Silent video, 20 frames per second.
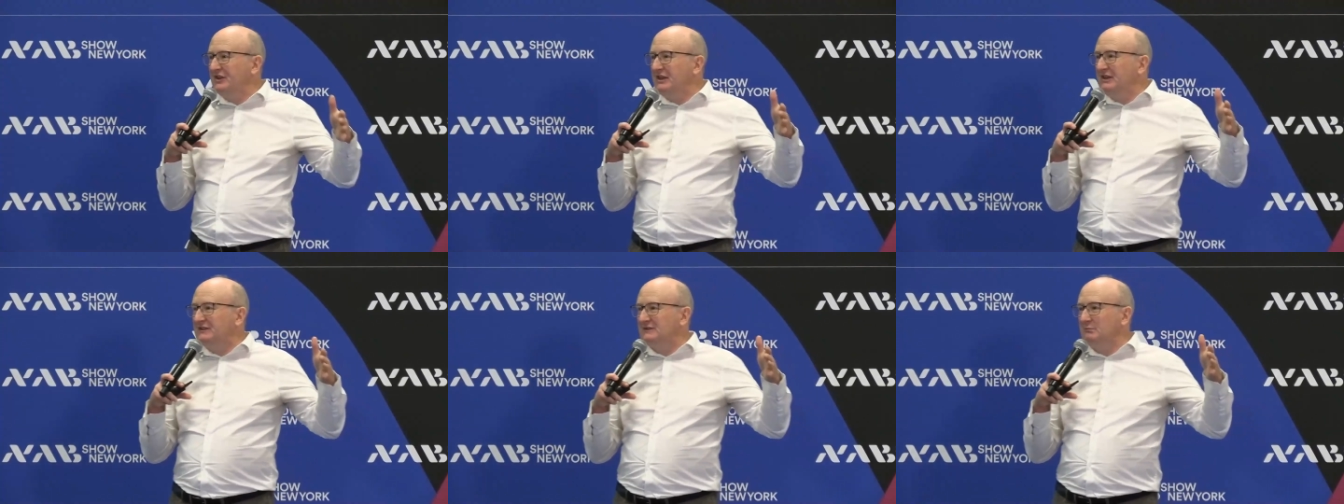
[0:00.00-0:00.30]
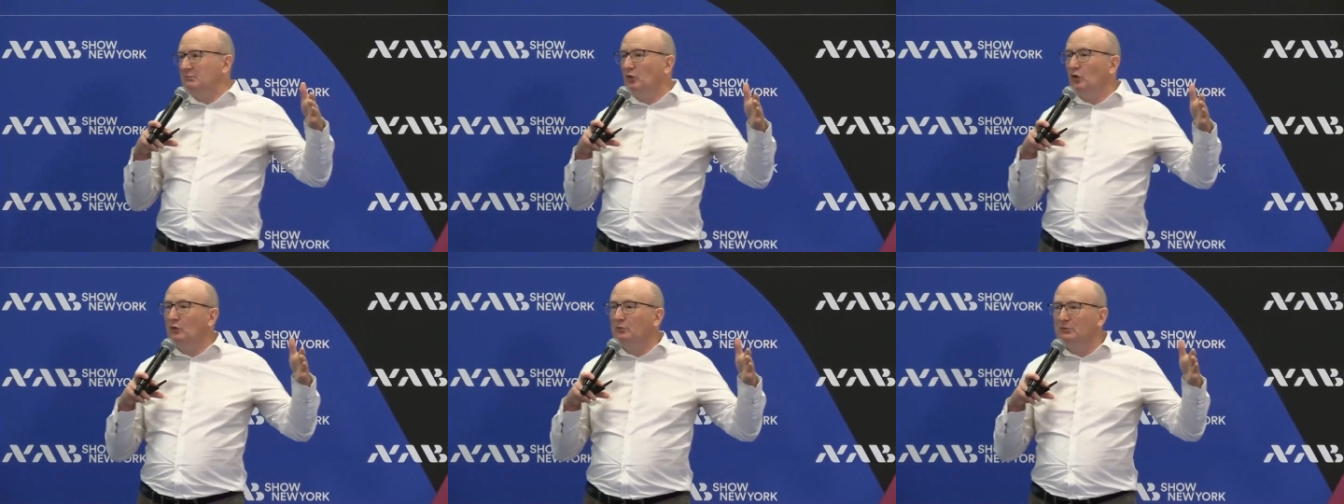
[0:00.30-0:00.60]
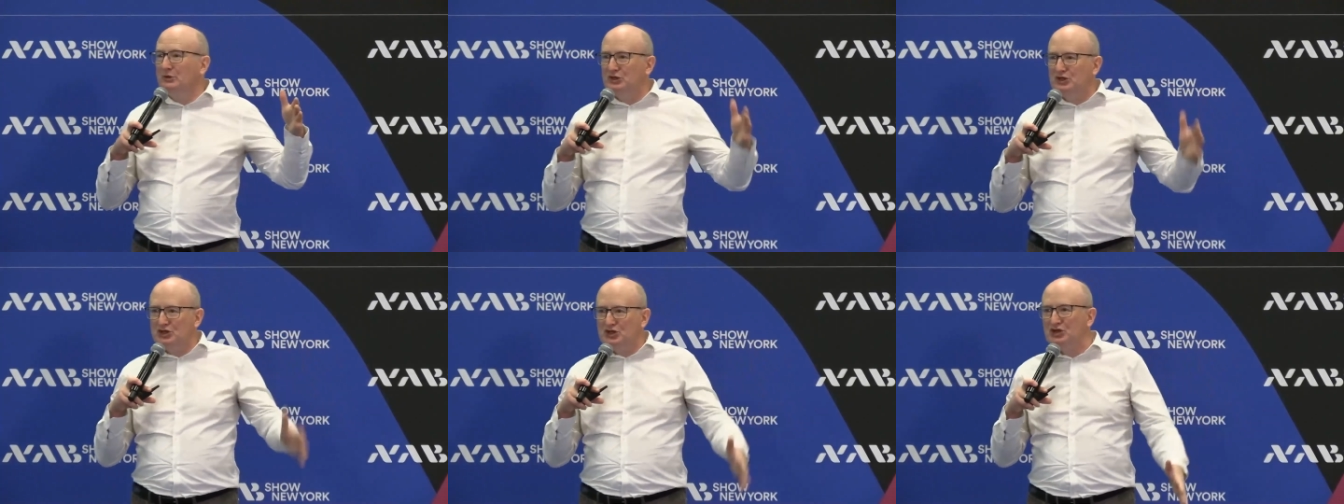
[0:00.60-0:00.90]
these more
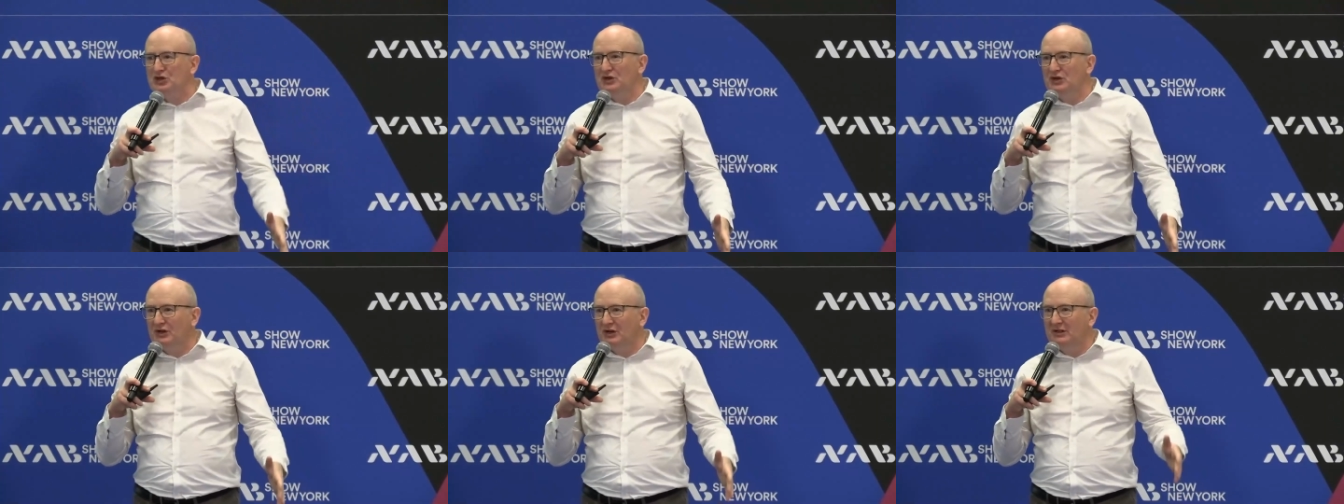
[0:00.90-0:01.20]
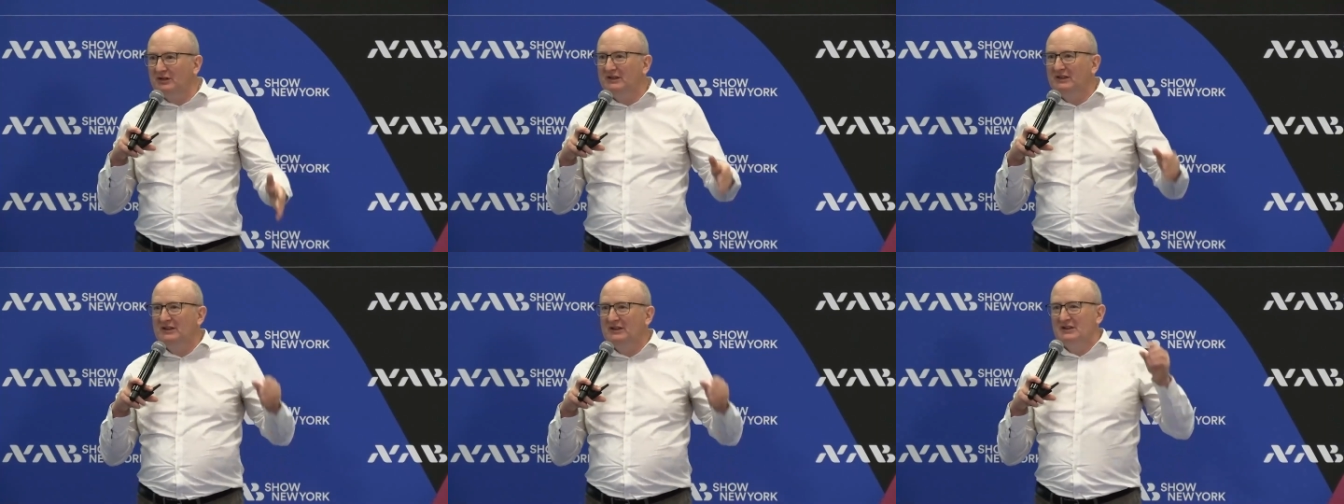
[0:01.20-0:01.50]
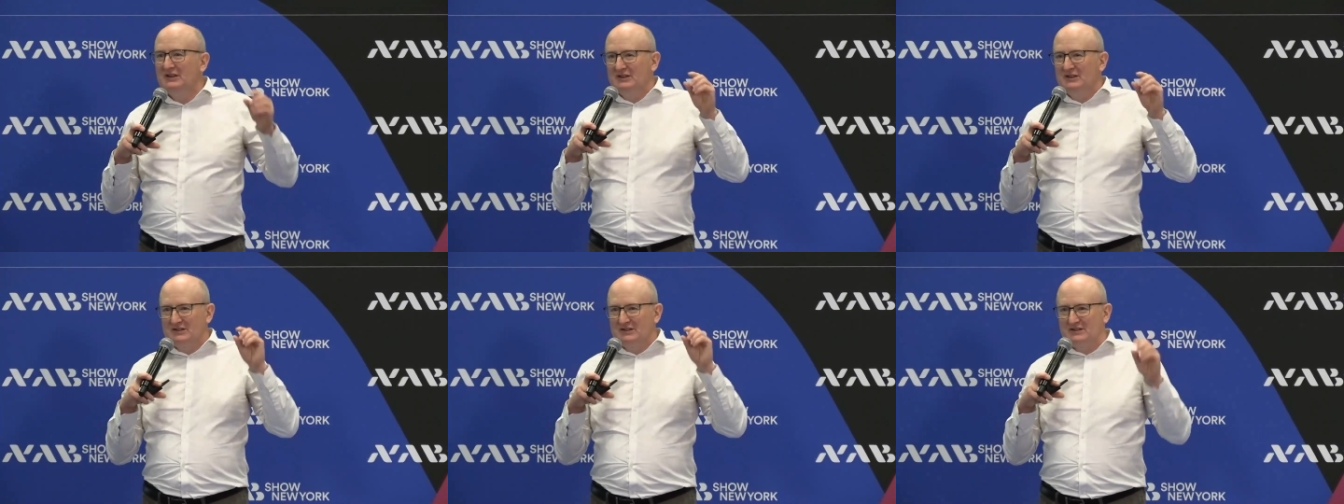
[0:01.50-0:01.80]
mature,
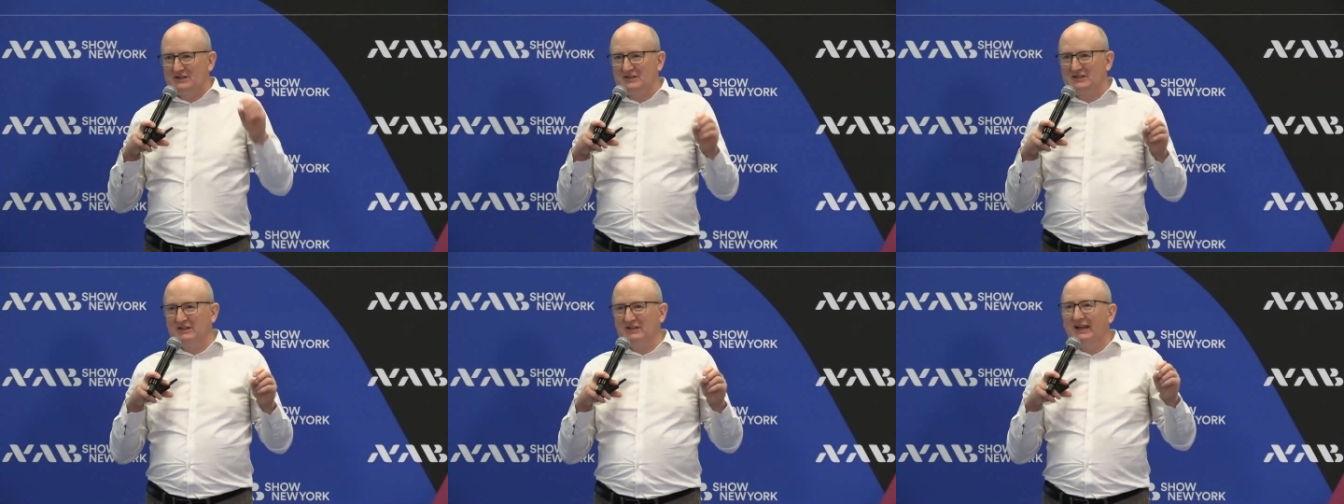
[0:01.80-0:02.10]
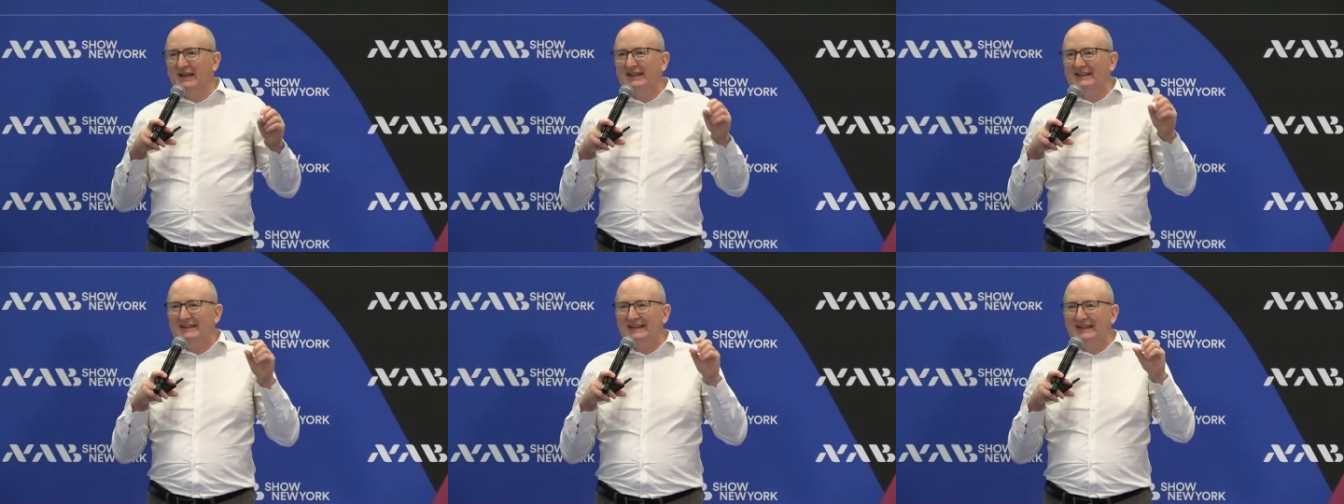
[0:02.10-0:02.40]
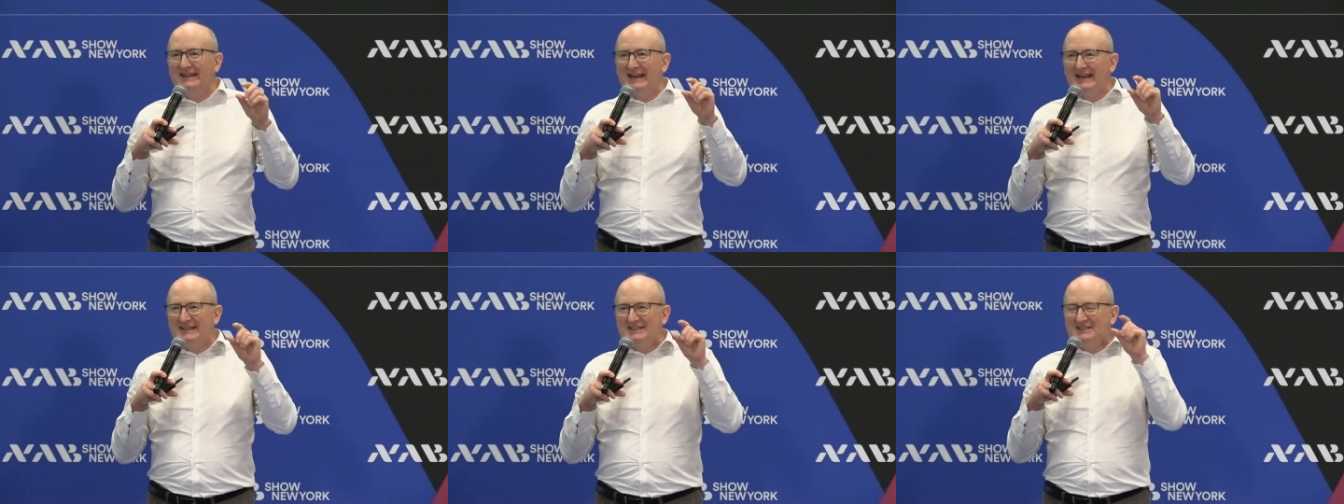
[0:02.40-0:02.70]

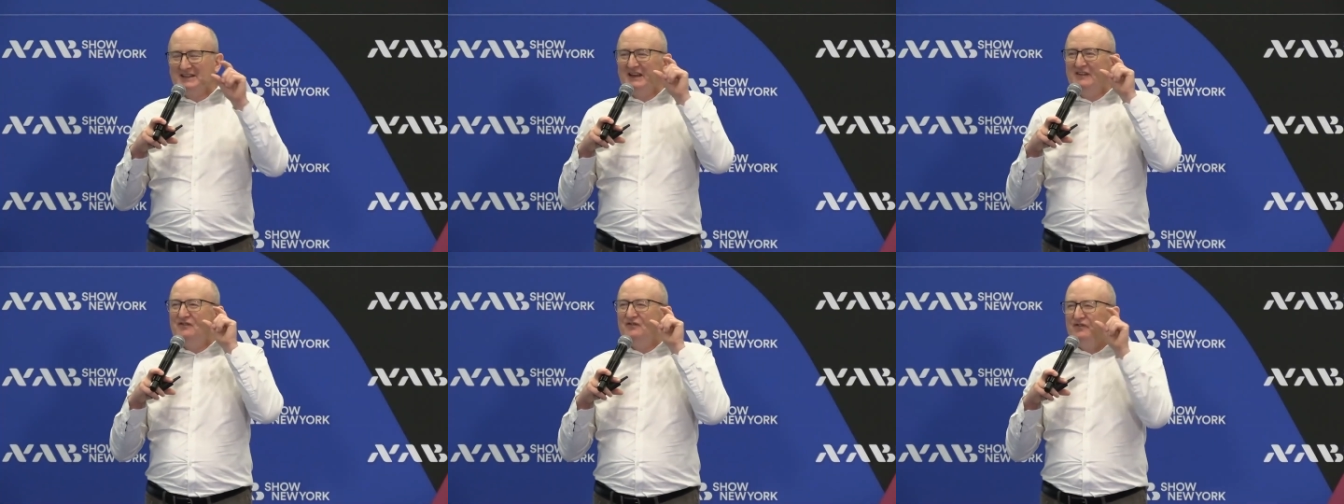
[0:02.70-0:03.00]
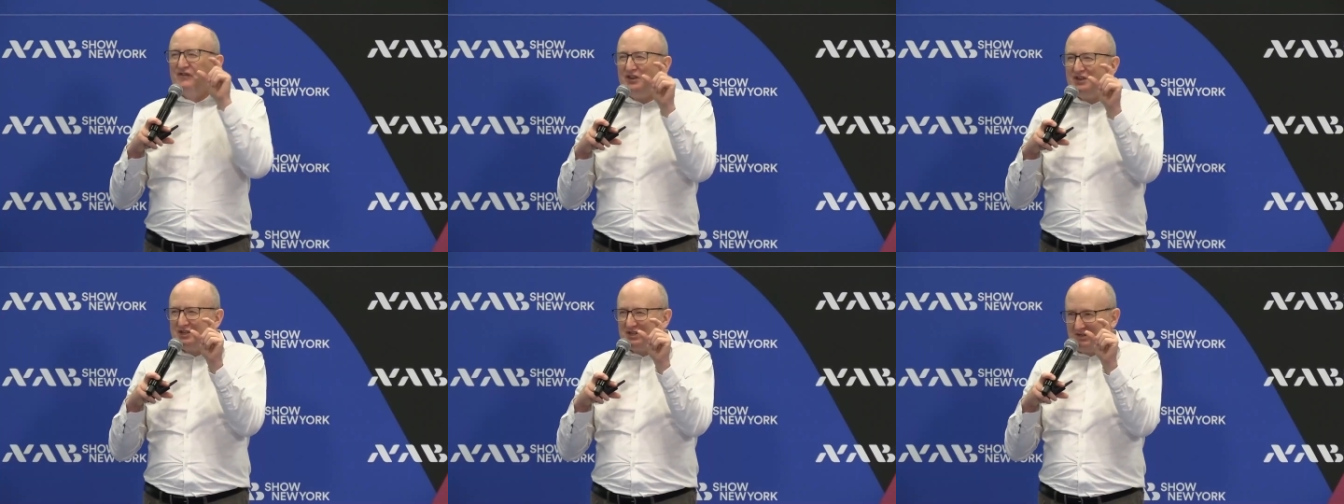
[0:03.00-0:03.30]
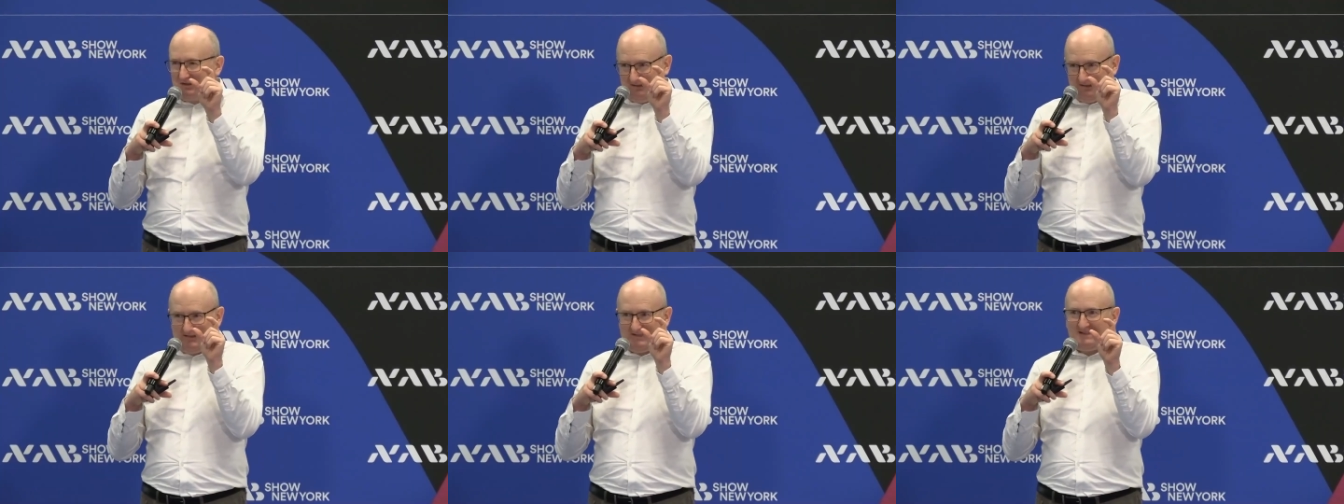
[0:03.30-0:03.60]
slightly less
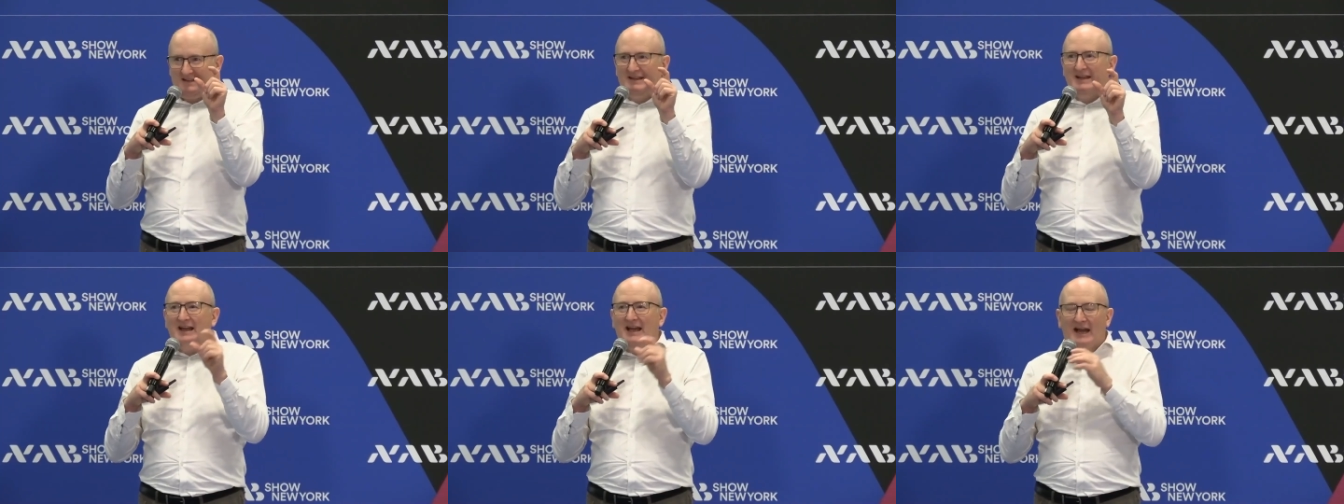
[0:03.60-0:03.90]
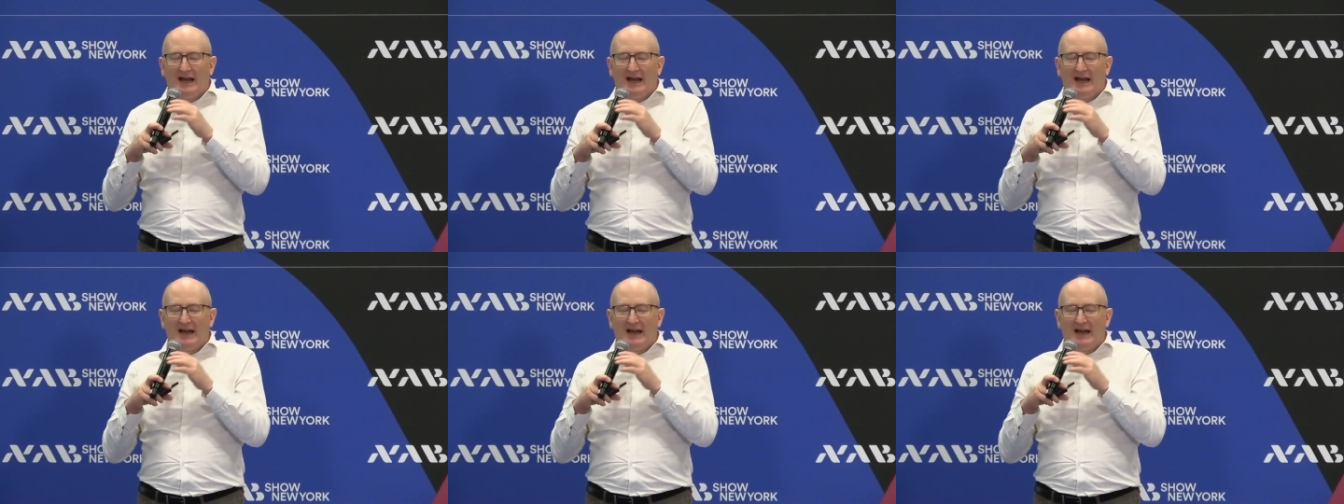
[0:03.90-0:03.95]
efficient